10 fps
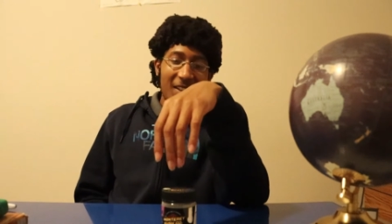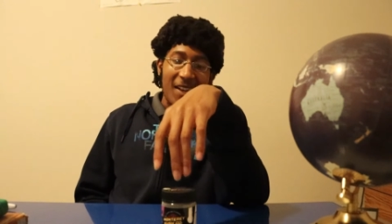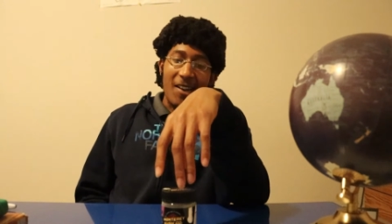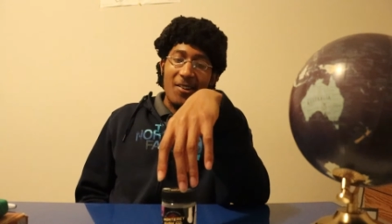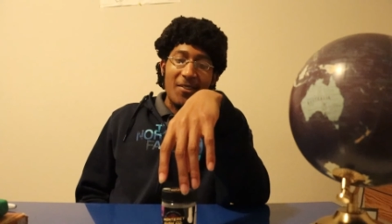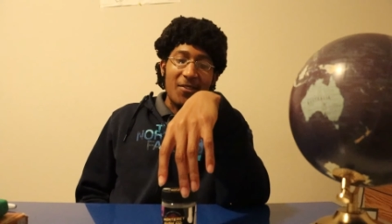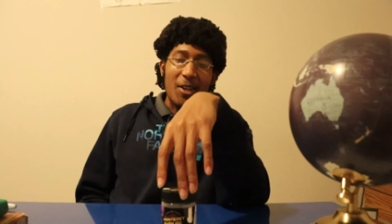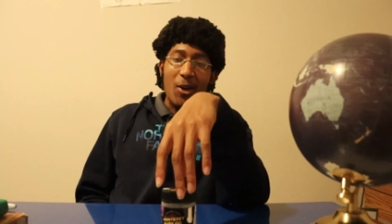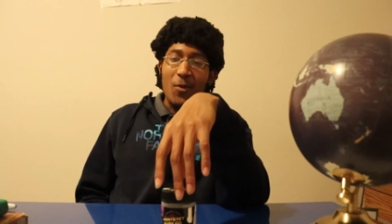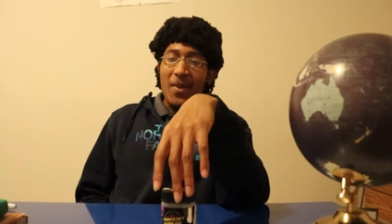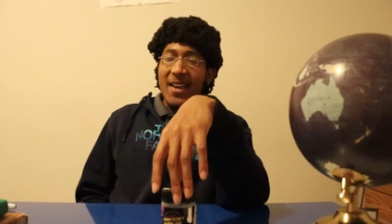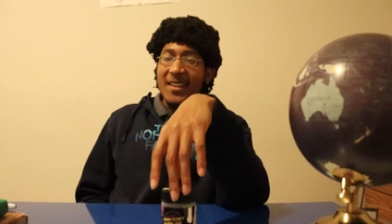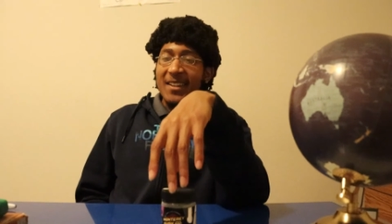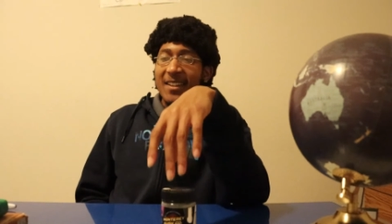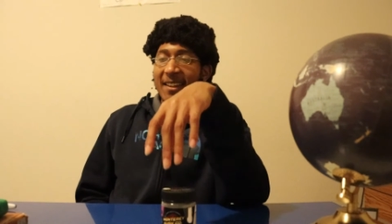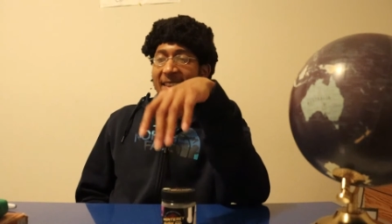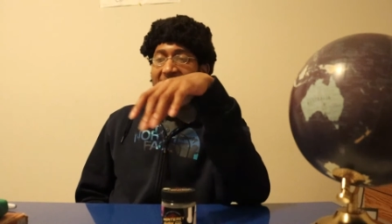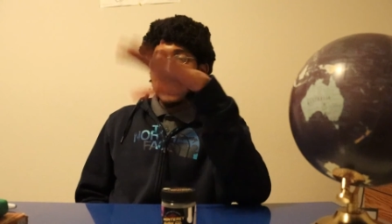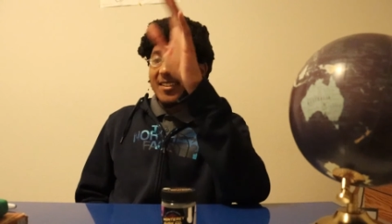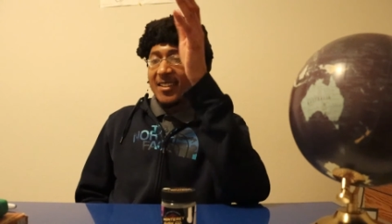like I don't even know, man. Like
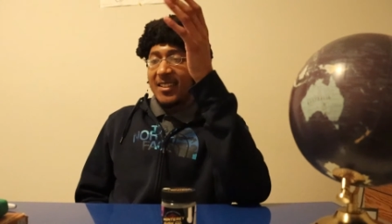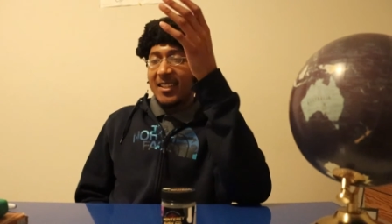that,